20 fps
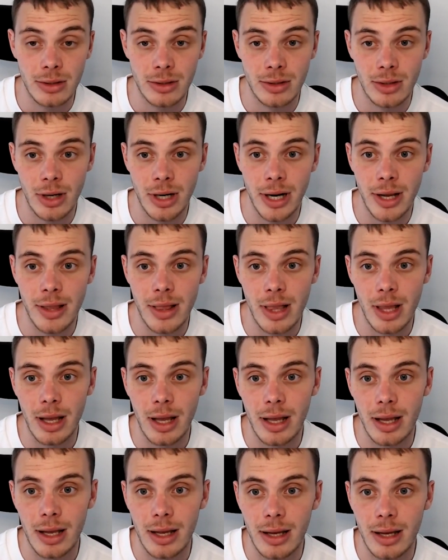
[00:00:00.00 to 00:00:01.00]
Sorry.
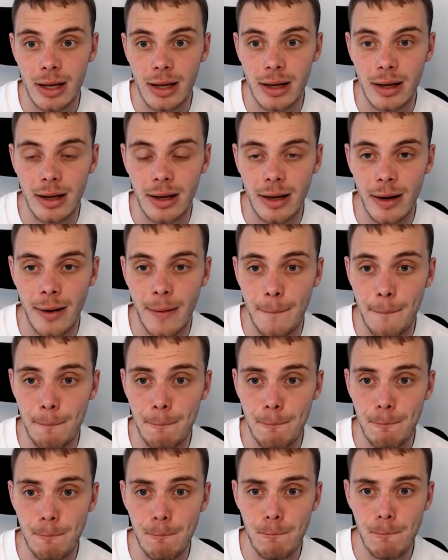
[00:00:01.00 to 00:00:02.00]

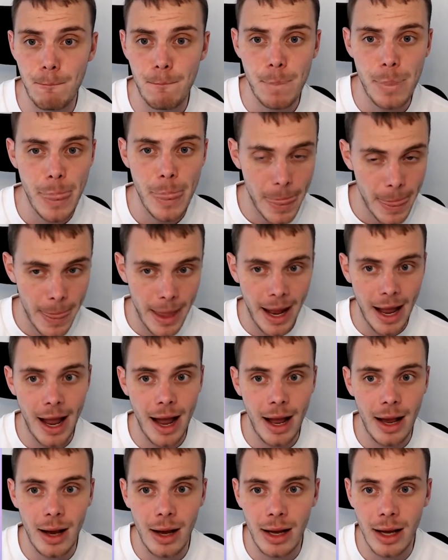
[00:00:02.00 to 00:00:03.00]
An
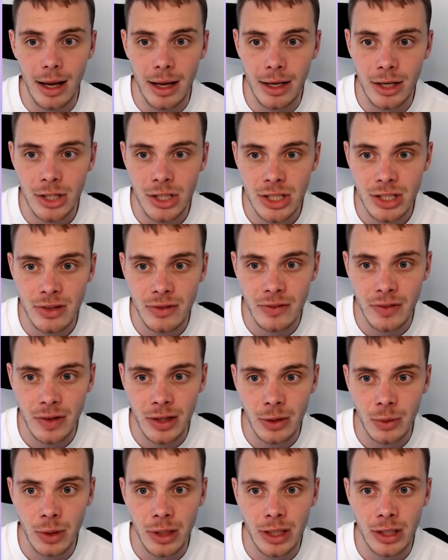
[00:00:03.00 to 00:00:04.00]
interesting
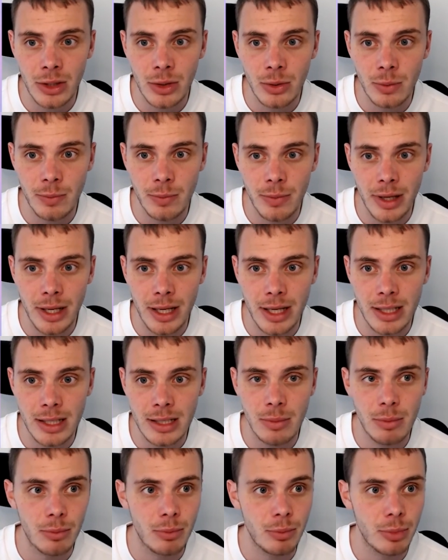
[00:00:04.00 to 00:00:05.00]
thing we can do is
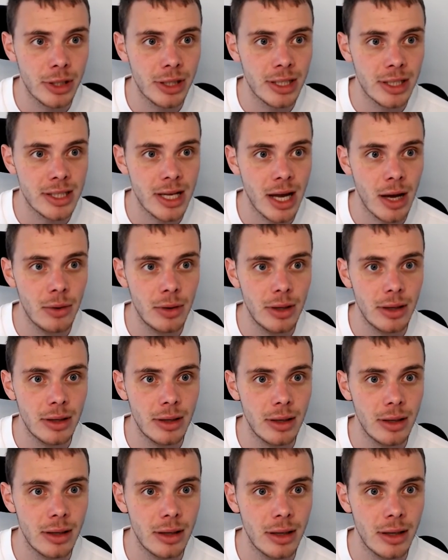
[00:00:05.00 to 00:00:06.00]
print this out
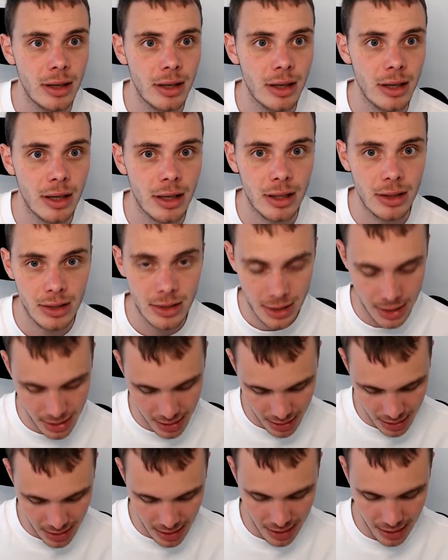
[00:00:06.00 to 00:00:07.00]
and
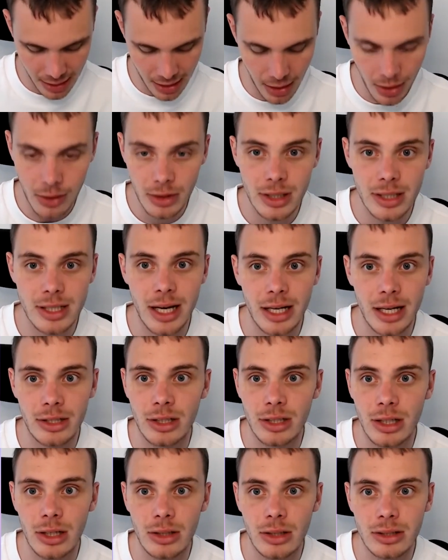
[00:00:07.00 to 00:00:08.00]
see how this
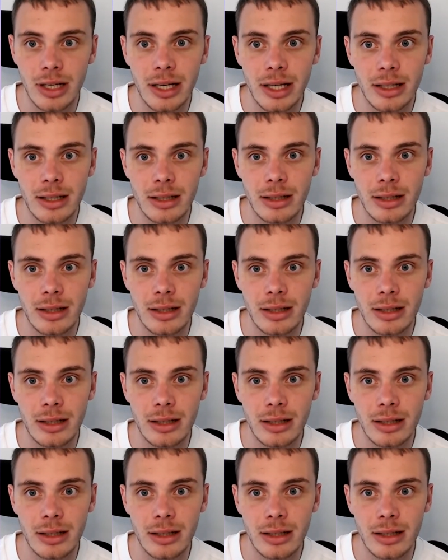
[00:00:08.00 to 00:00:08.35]
actually looks like.